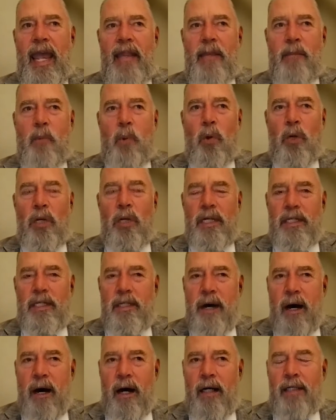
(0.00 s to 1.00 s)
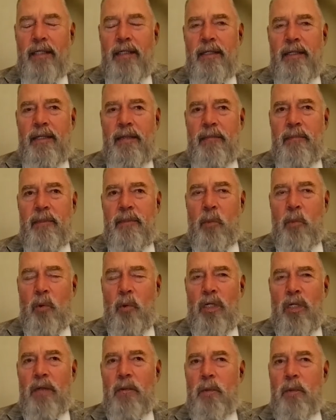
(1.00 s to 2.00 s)
And the more you talk to them, the
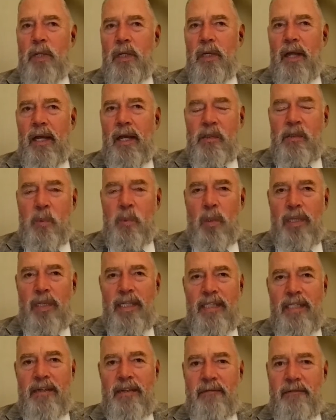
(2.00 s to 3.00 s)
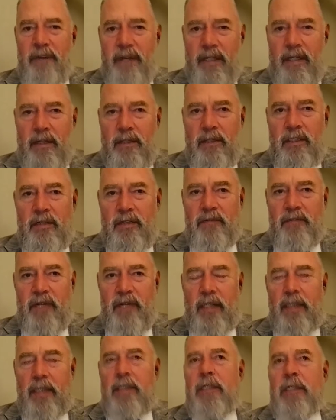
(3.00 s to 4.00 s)
more you realize what these offenders have
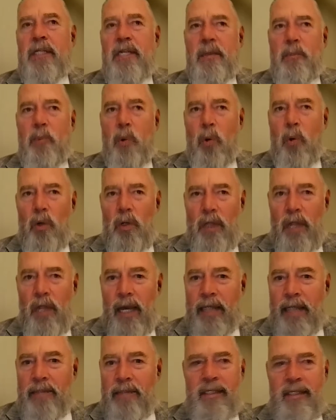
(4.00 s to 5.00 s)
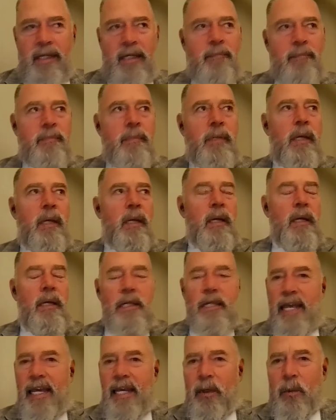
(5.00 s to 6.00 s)
done to demoralize them,
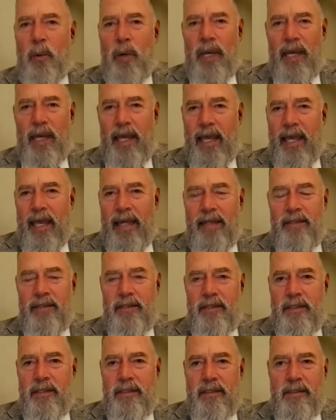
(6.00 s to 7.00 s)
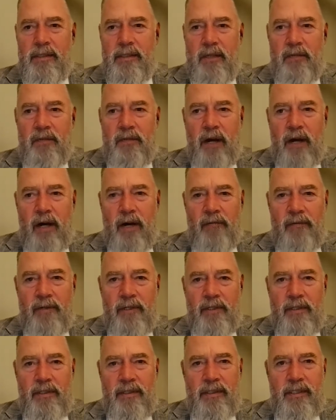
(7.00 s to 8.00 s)
take away any sense of
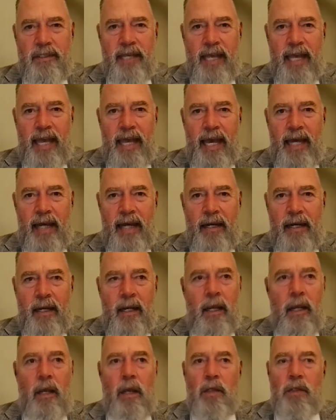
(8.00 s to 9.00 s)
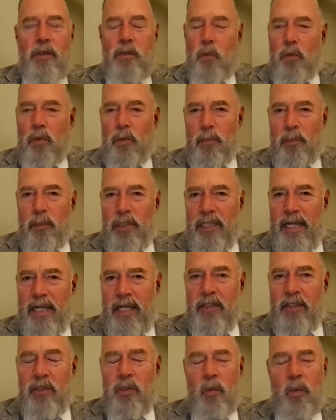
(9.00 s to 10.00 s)
self-confidence that they had. So the
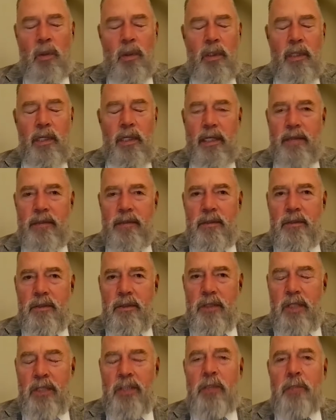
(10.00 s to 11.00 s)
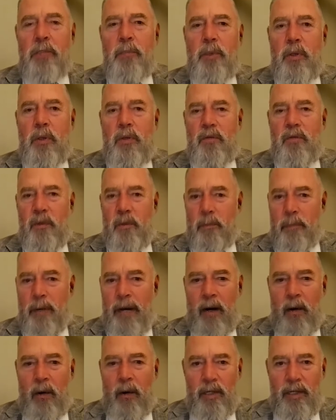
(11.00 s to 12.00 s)
protection order is such a beautiful,
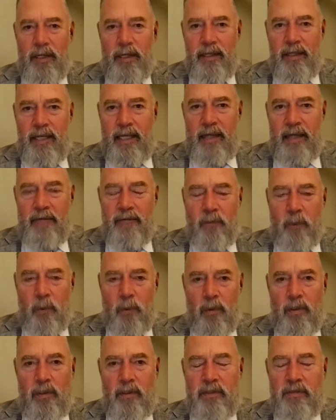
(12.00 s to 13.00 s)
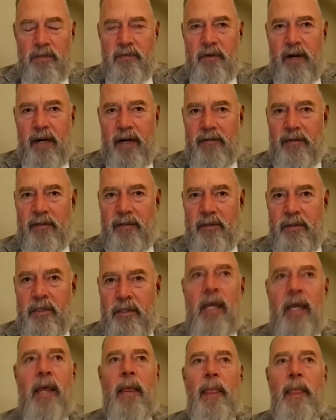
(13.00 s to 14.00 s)
empowering thing for the survivors,
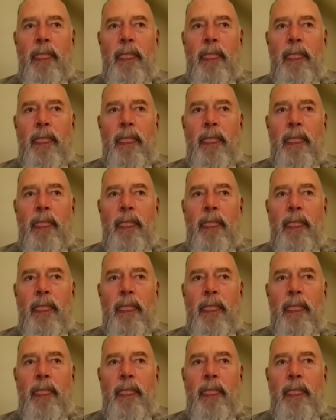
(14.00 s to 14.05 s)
